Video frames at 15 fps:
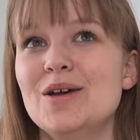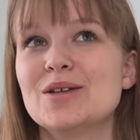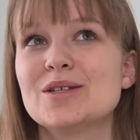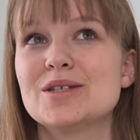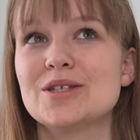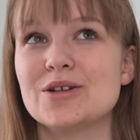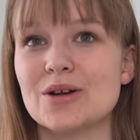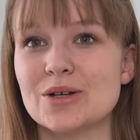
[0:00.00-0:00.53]

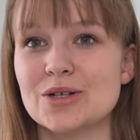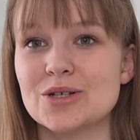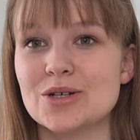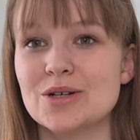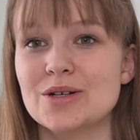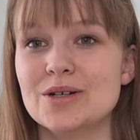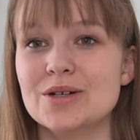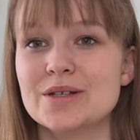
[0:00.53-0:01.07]

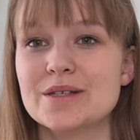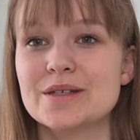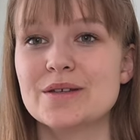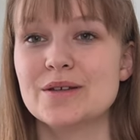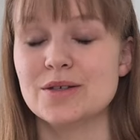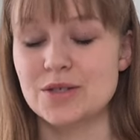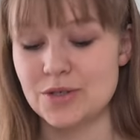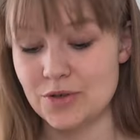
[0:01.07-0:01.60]

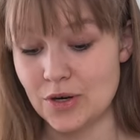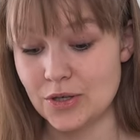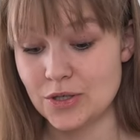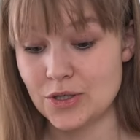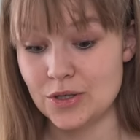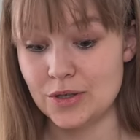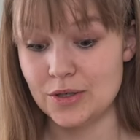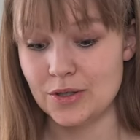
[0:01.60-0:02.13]

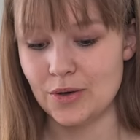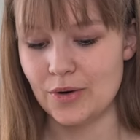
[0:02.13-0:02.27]
structured,